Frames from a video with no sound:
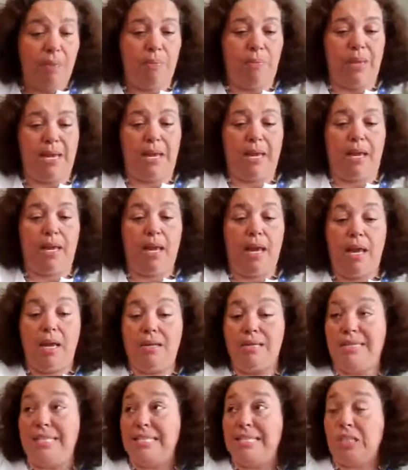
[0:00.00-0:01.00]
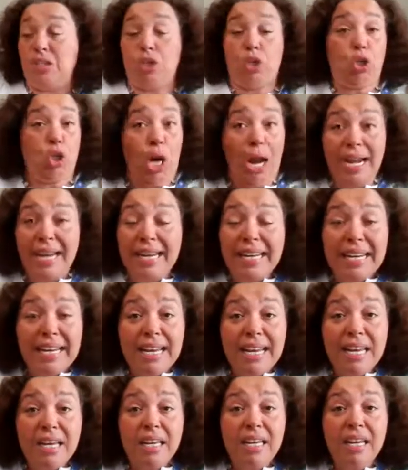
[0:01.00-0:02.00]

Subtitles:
being discredited,